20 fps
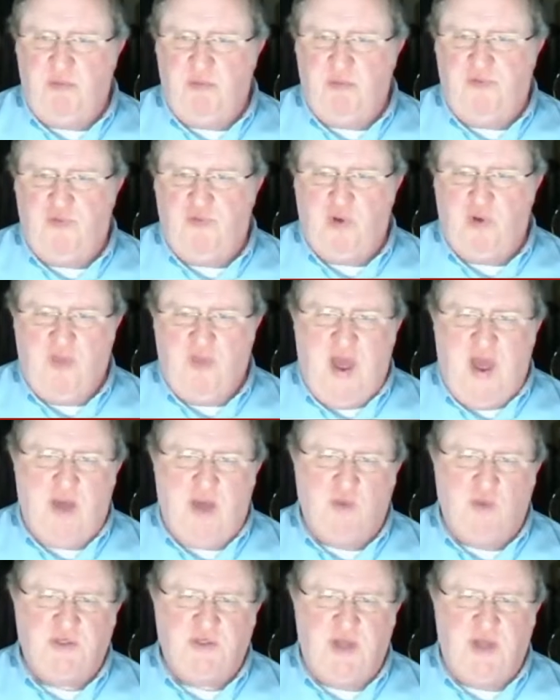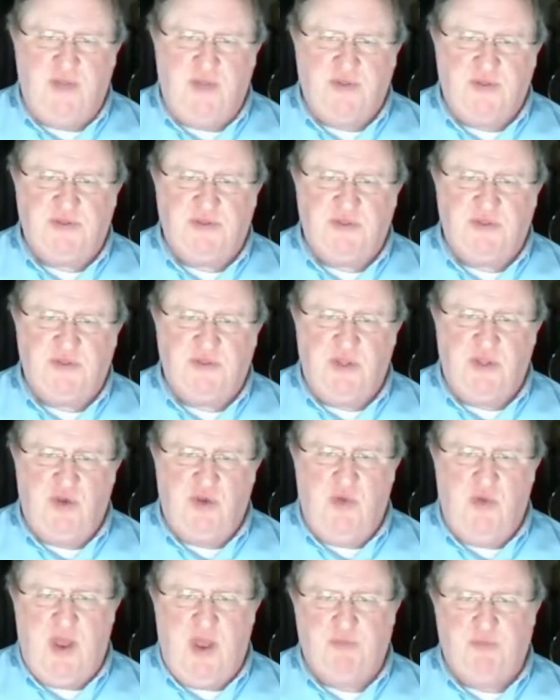and before that was on
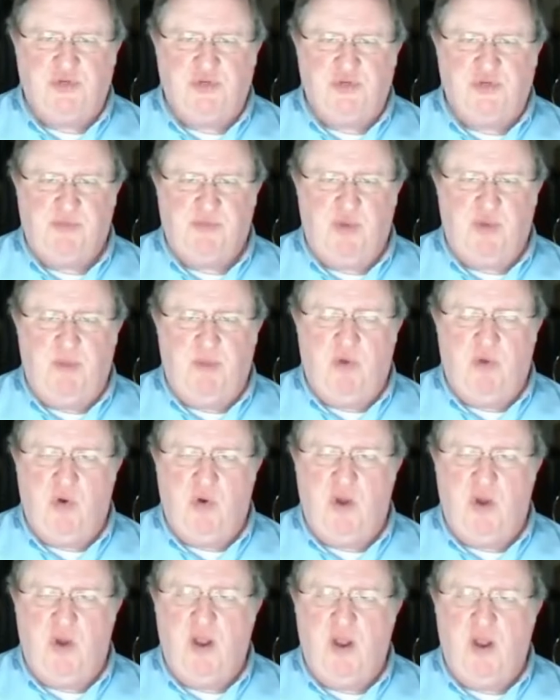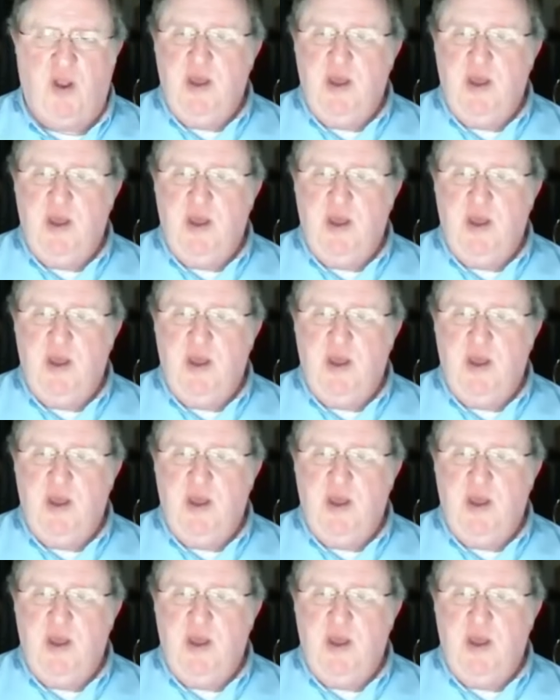the New Hampshire Supreme